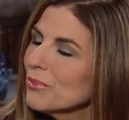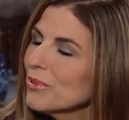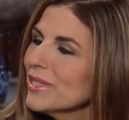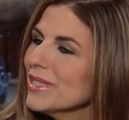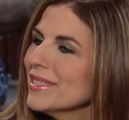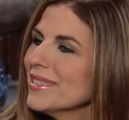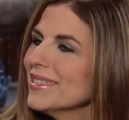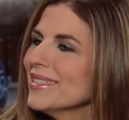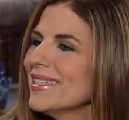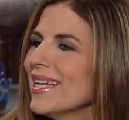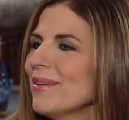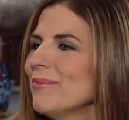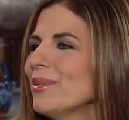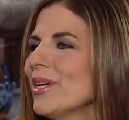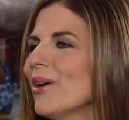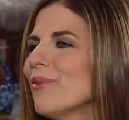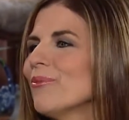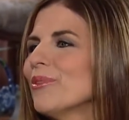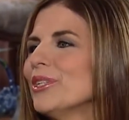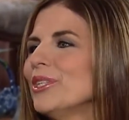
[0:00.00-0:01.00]
But at the same
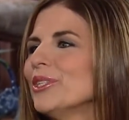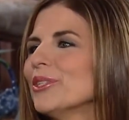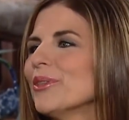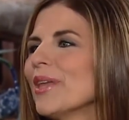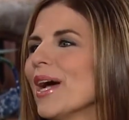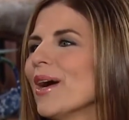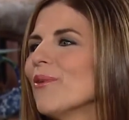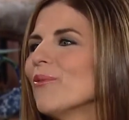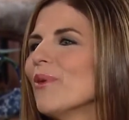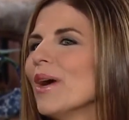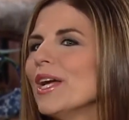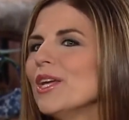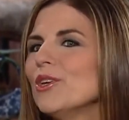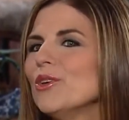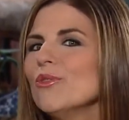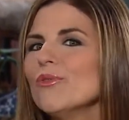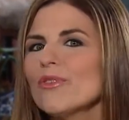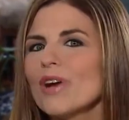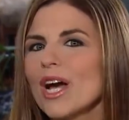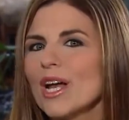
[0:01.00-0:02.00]
time, when you're that way,
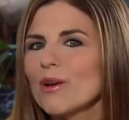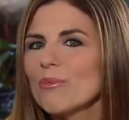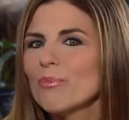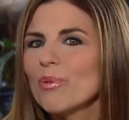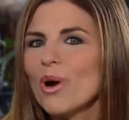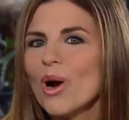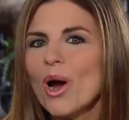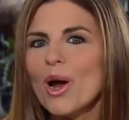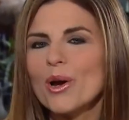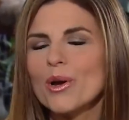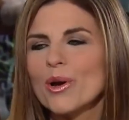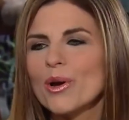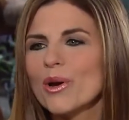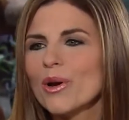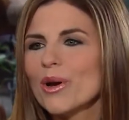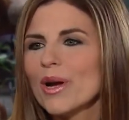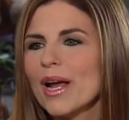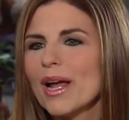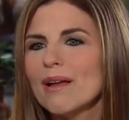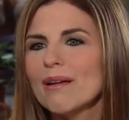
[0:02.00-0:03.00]
you've got a
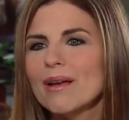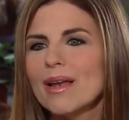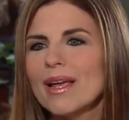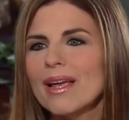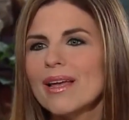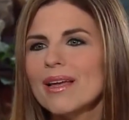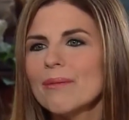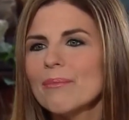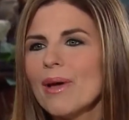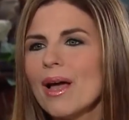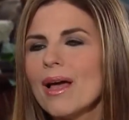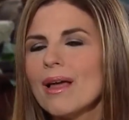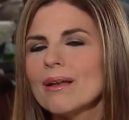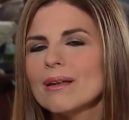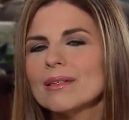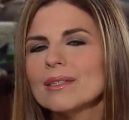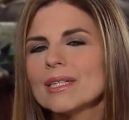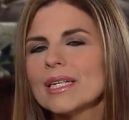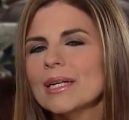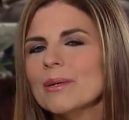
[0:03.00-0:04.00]
partner, and it might
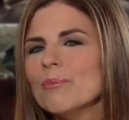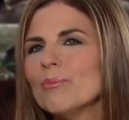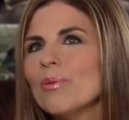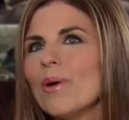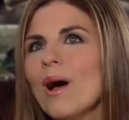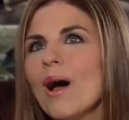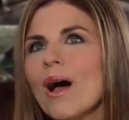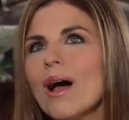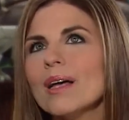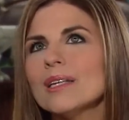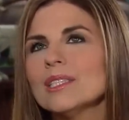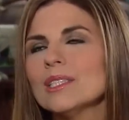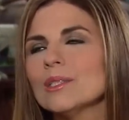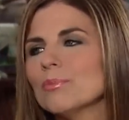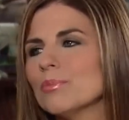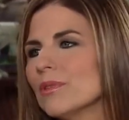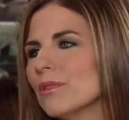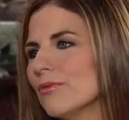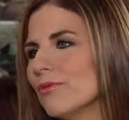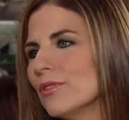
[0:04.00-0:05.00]
look
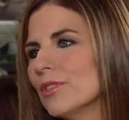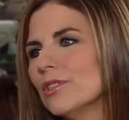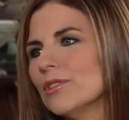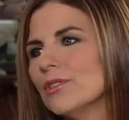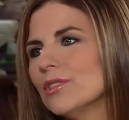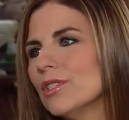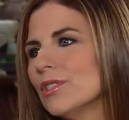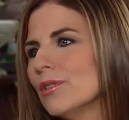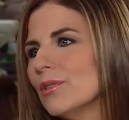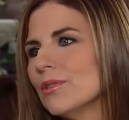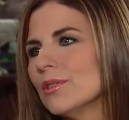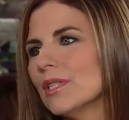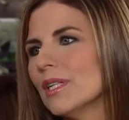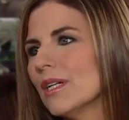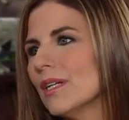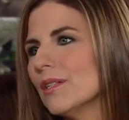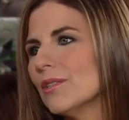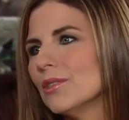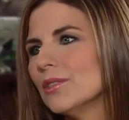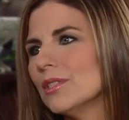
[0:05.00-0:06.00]
impossible for your children to
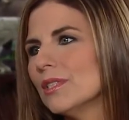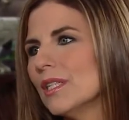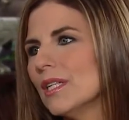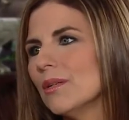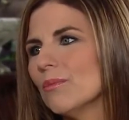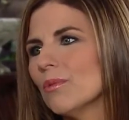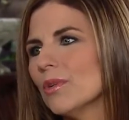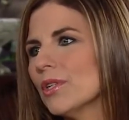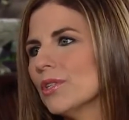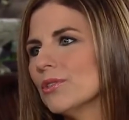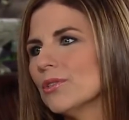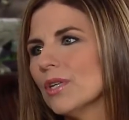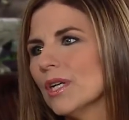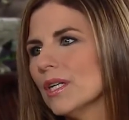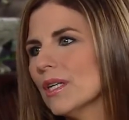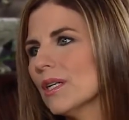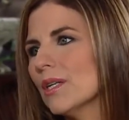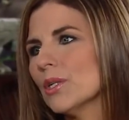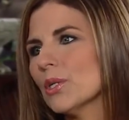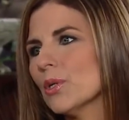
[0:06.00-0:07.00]
understand what you're trying
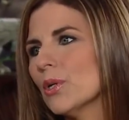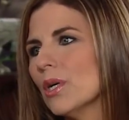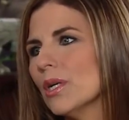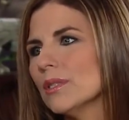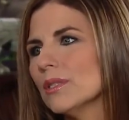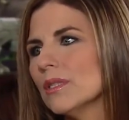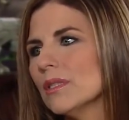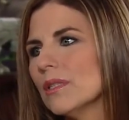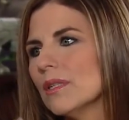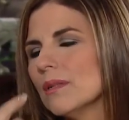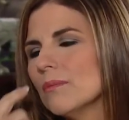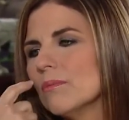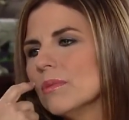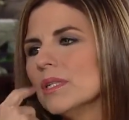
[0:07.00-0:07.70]
to get across to them.